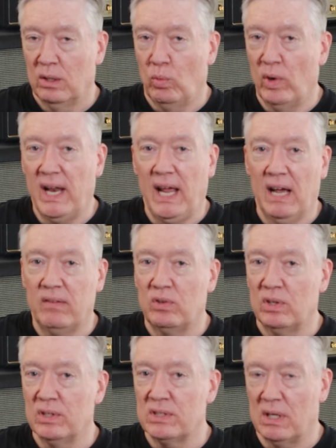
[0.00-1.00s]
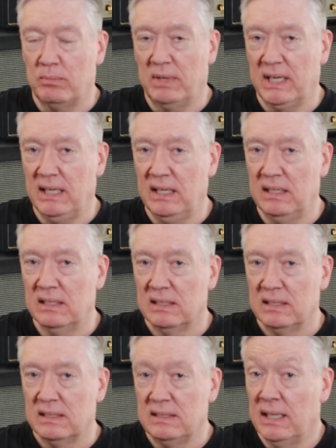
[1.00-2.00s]
whenever somebody
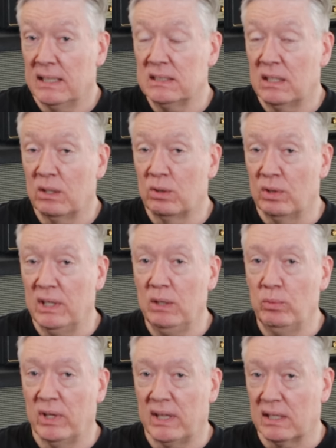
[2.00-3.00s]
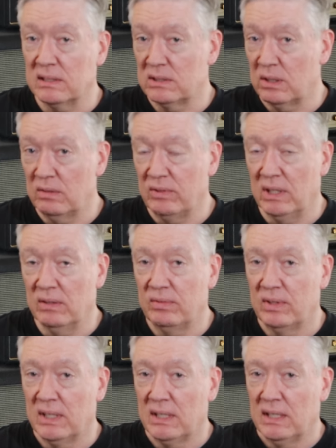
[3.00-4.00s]
doesn't agree with a conservative,